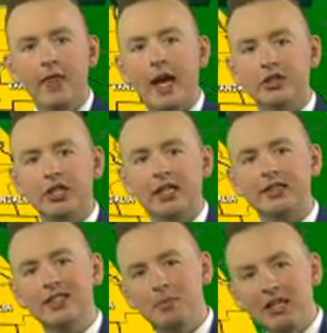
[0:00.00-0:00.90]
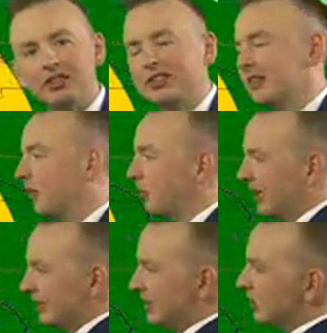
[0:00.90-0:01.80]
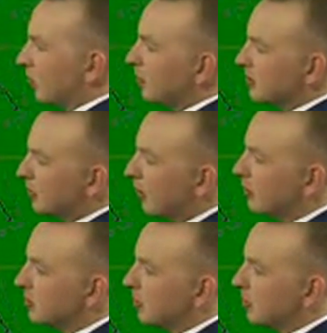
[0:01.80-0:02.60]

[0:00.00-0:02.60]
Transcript: that chance diminishes a little bit as these storms approach,